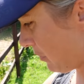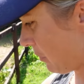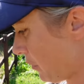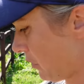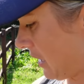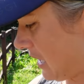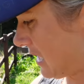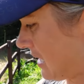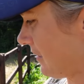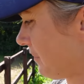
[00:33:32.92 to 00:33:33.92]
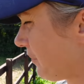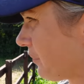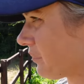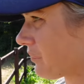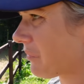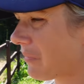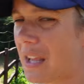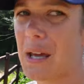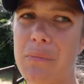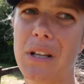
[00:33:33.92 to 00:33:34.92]
the boys
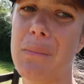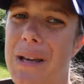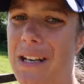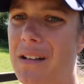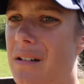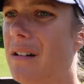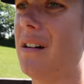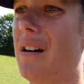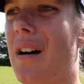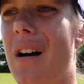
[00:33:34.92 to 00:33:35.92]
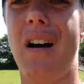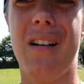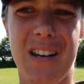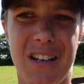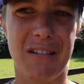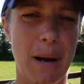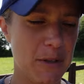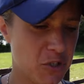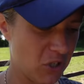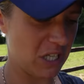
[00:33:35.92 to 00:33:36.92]
and bring them in. I'm going to grab
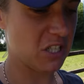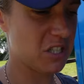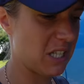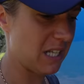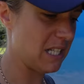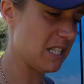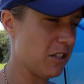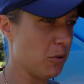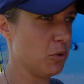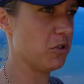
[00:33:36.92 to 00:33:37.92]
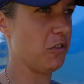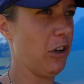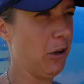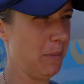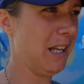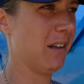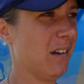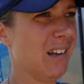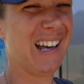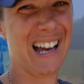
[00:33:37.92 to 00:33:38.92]
a treat just in case they don't want to follow me.
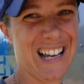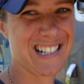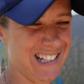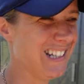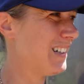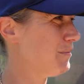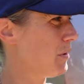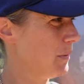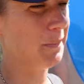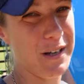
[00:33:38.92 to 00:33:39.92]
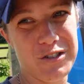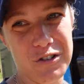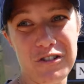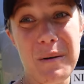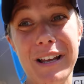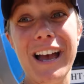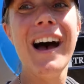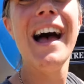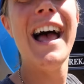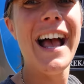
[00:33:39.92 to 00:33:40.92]
Actually, I'm probably better off grabbing a
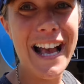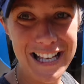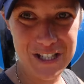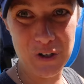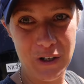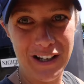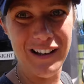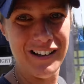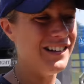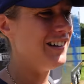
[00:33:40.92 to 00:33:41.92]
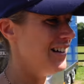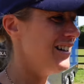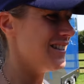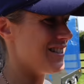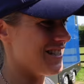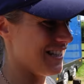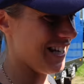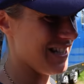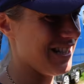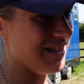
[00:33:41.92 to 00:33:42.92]
head collar just in
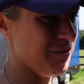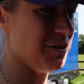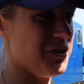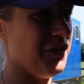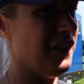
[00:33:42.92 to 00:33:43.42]
case they don't want to